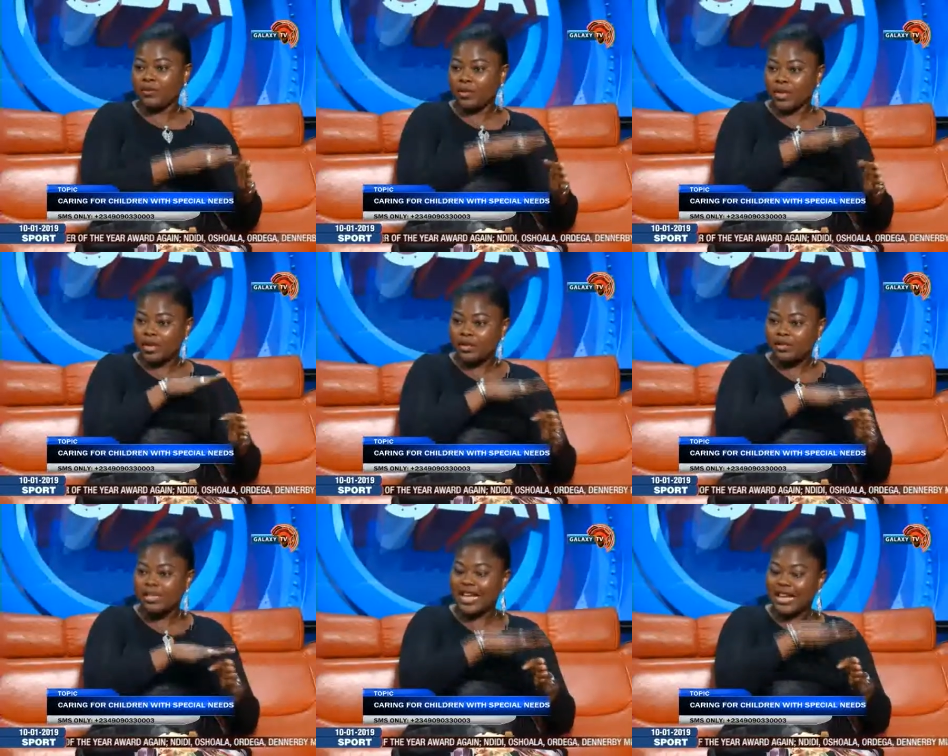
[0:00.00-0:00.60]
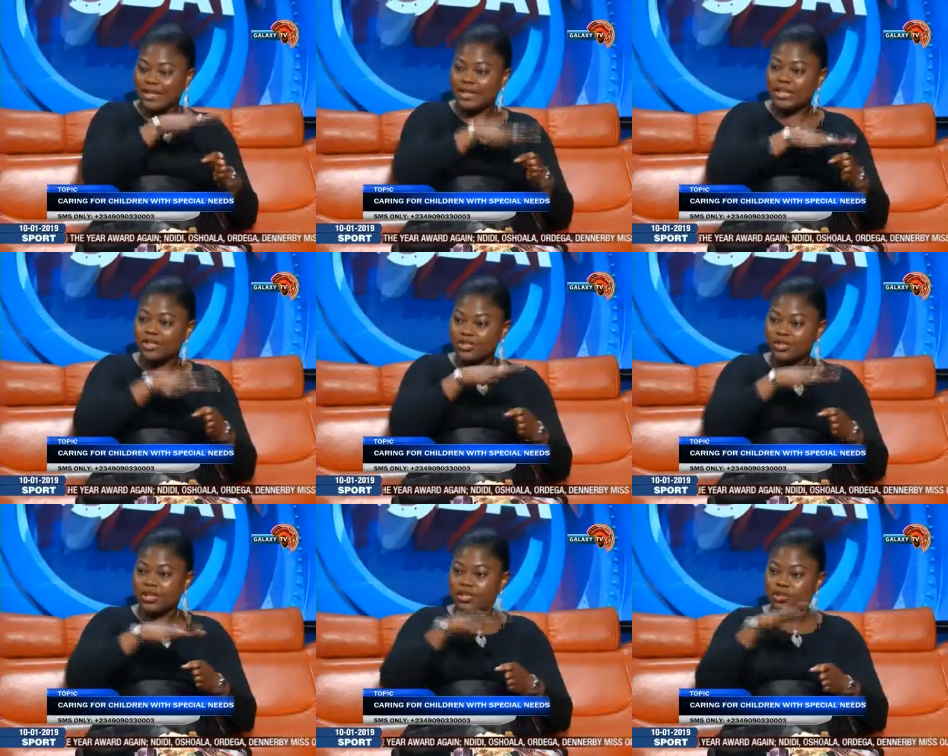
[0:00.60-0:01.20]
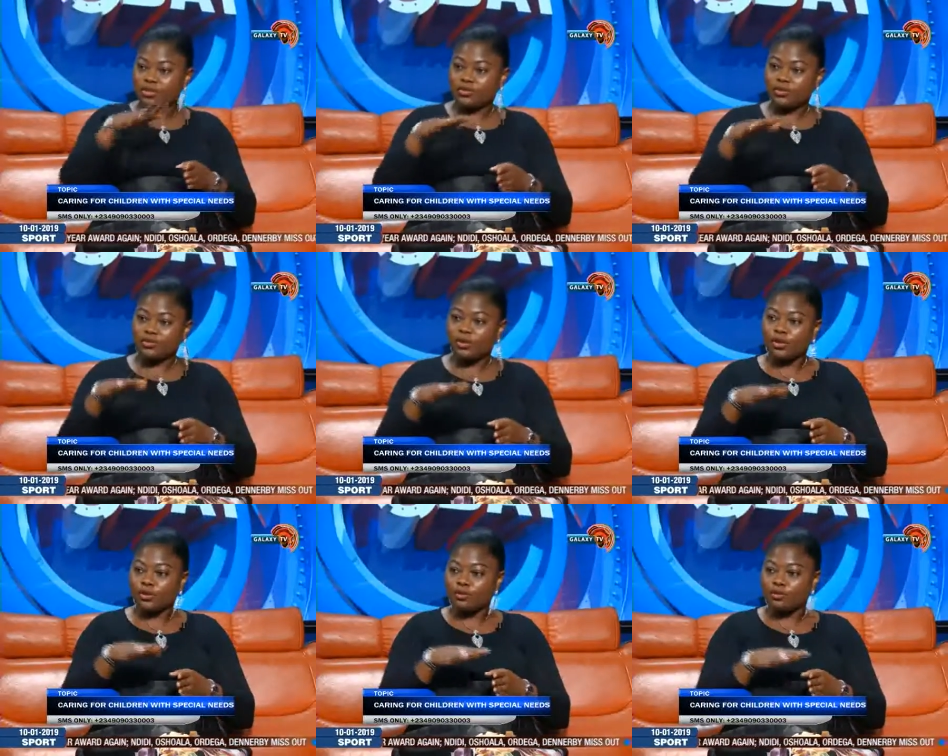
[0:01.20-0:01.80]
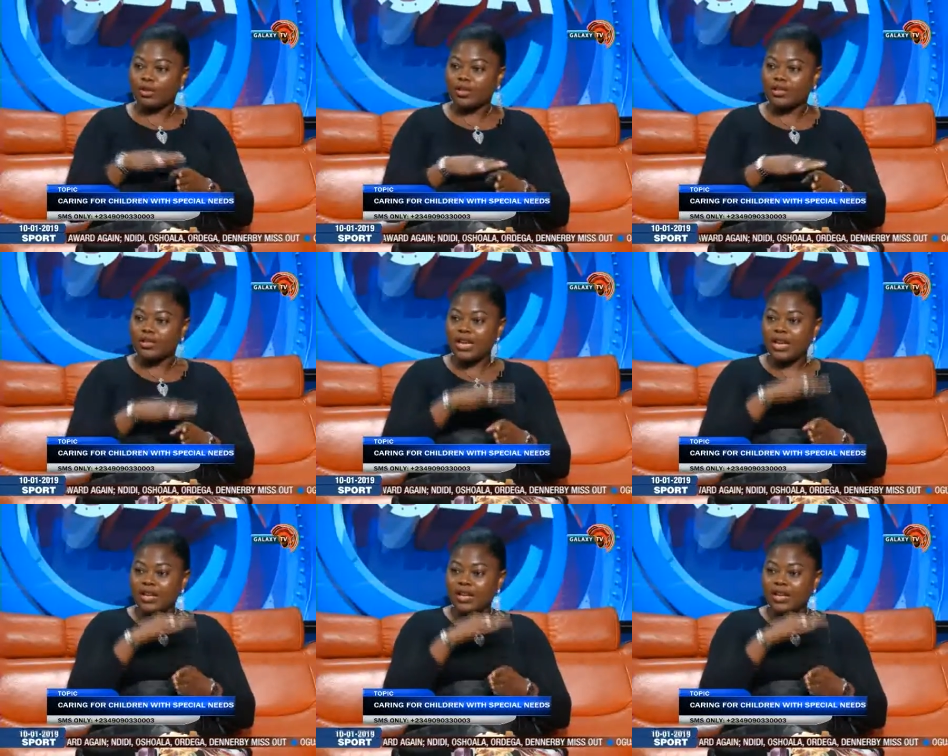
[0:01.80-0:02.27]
because at each stage of development,